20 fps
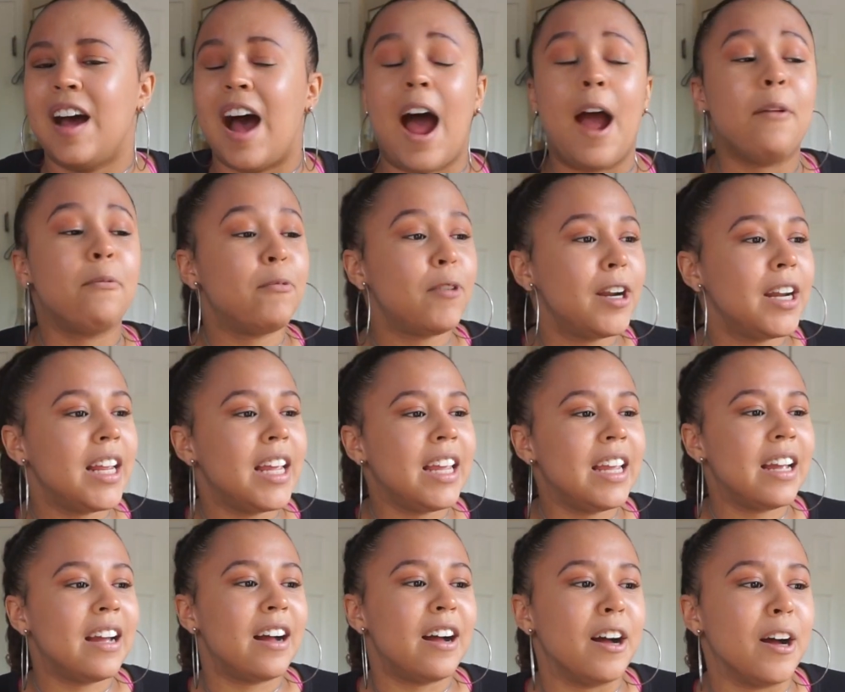I'm
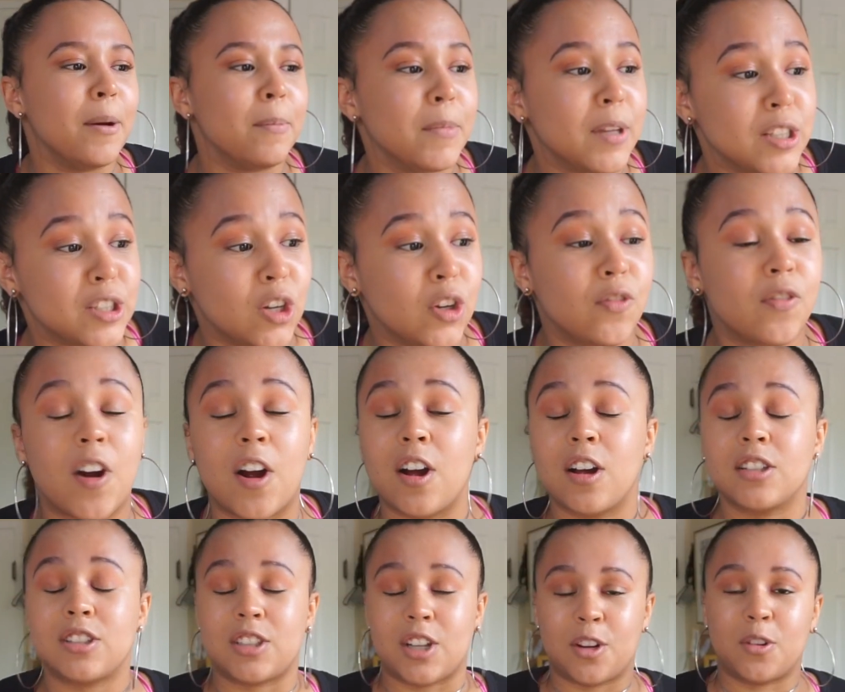reading the
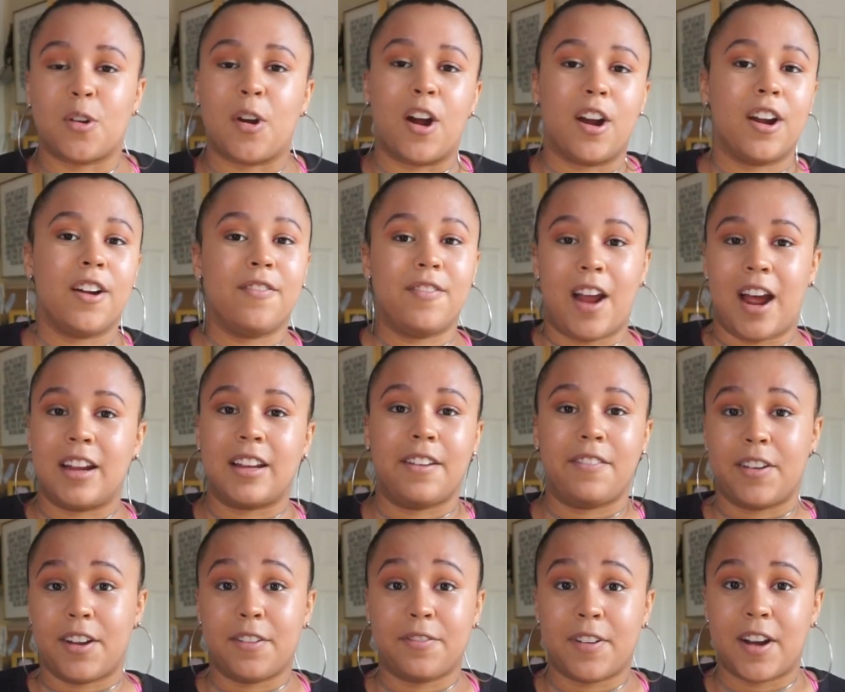subtle art of not
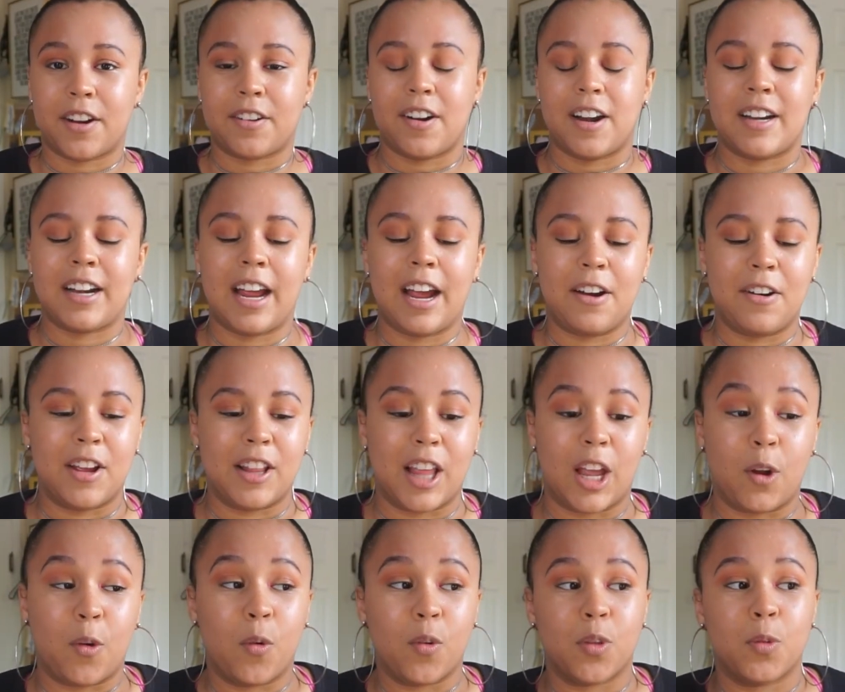giving a fuck right now, and
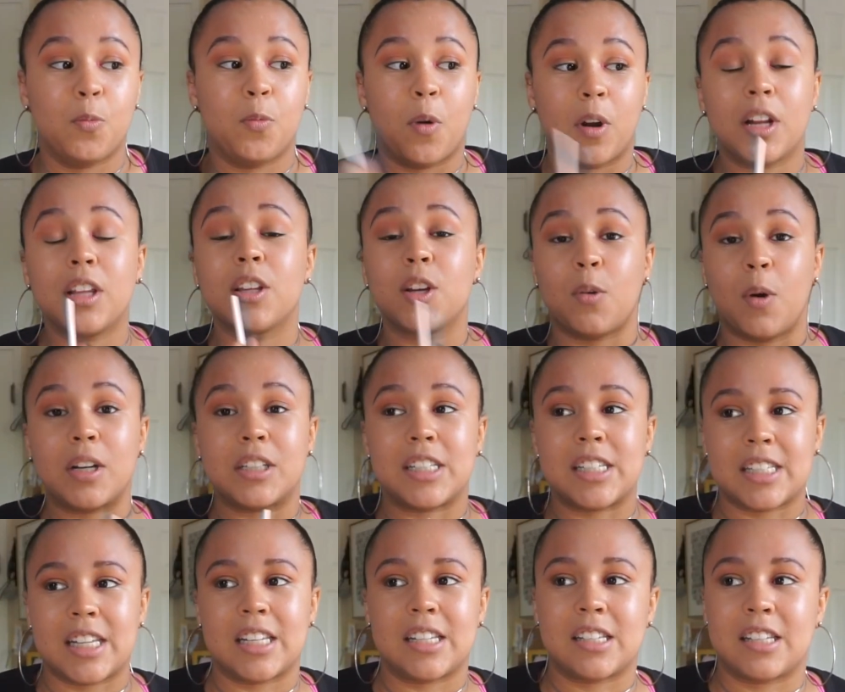like with one of the
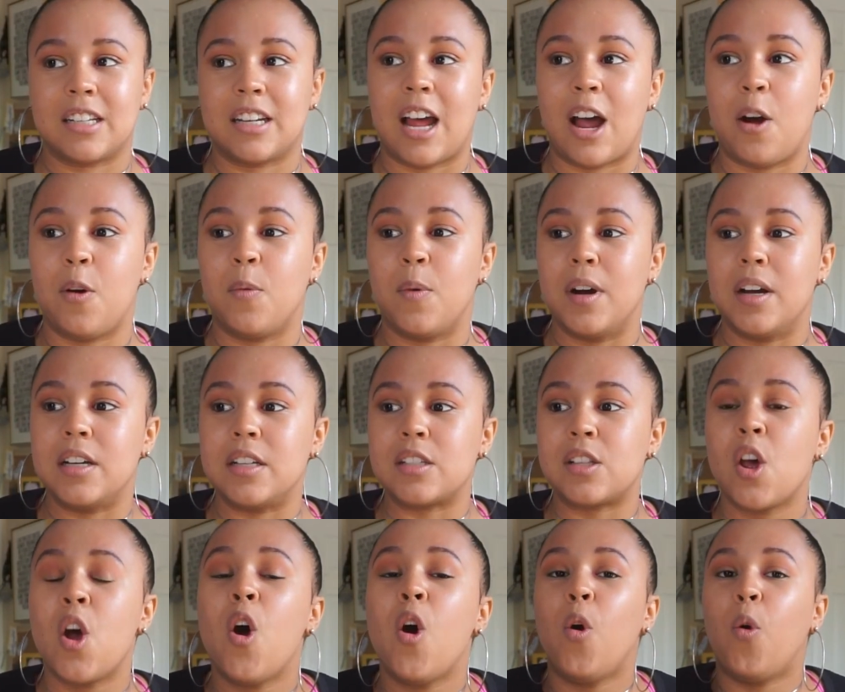questions that stood out
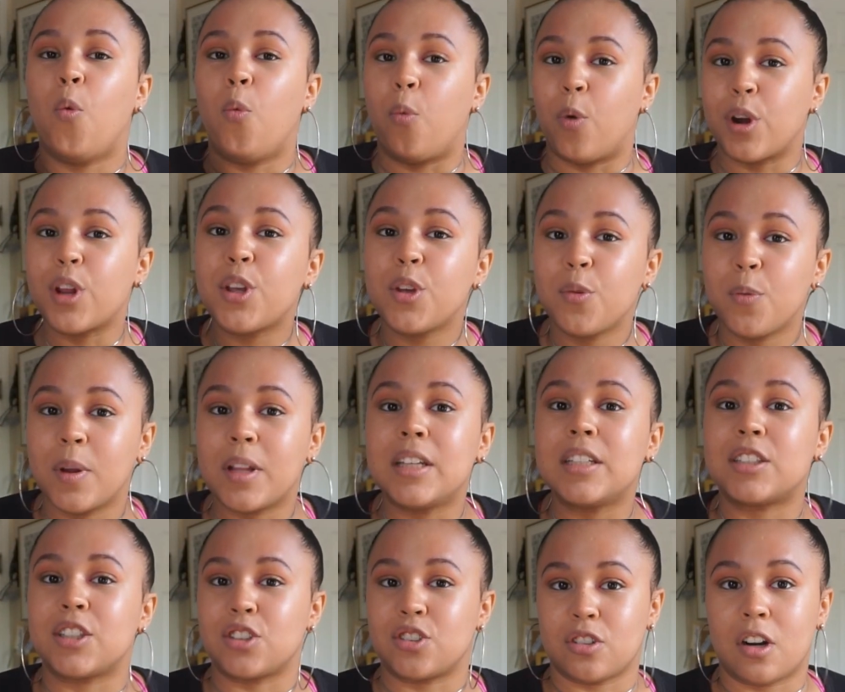was, what are you willing
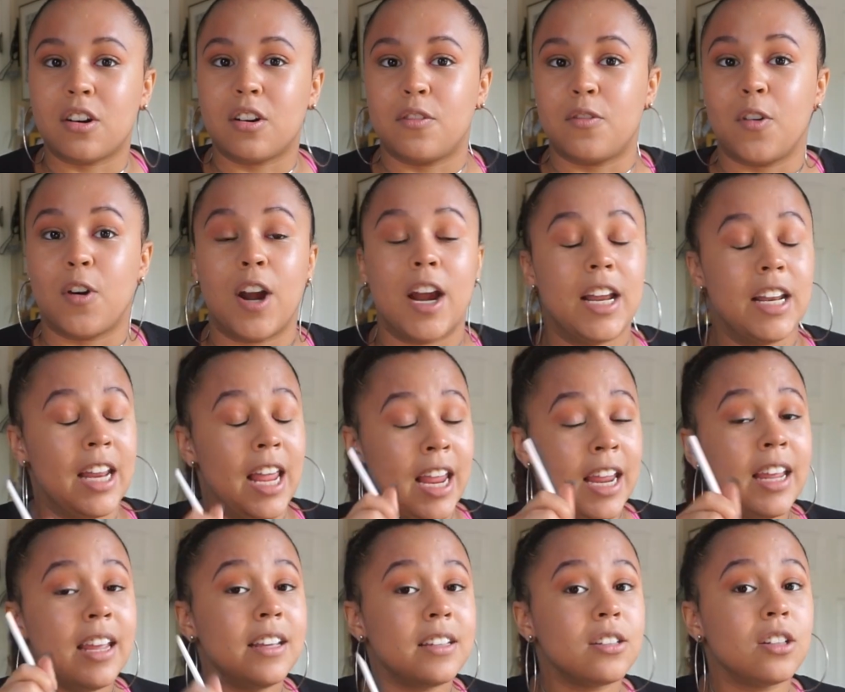to struggle for? And
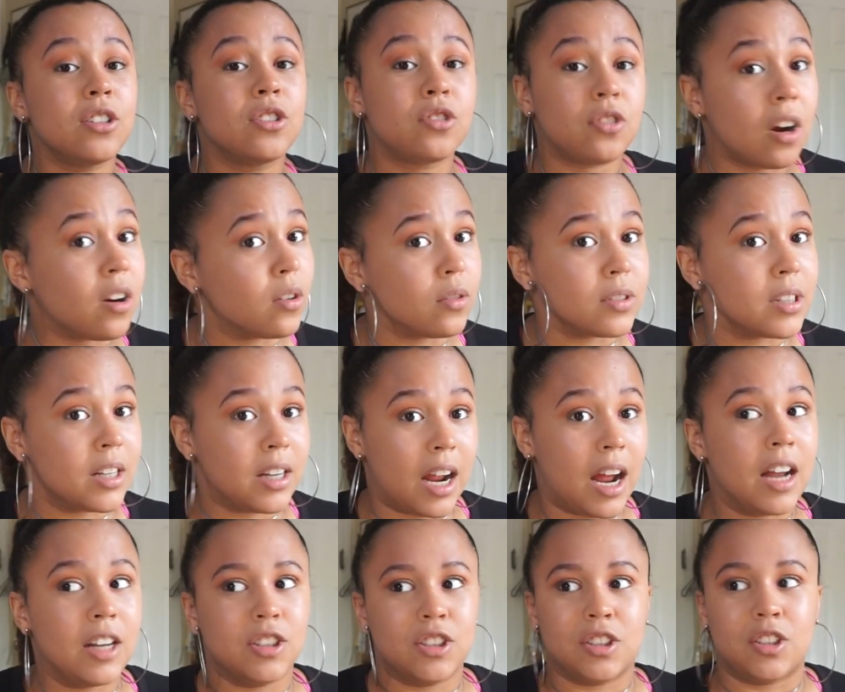it is a struggle to
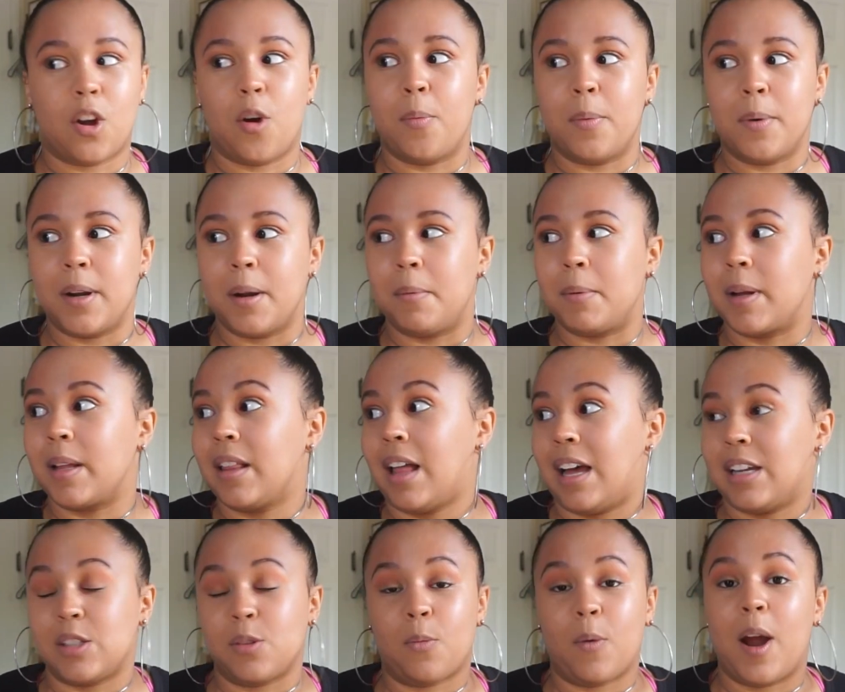not just open up a
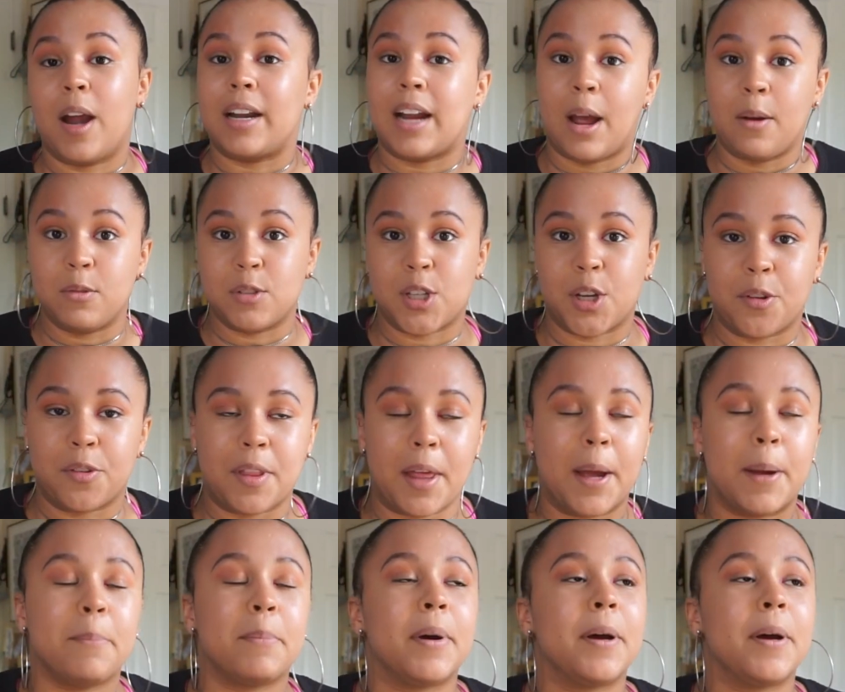glass of wine, I will tell you that.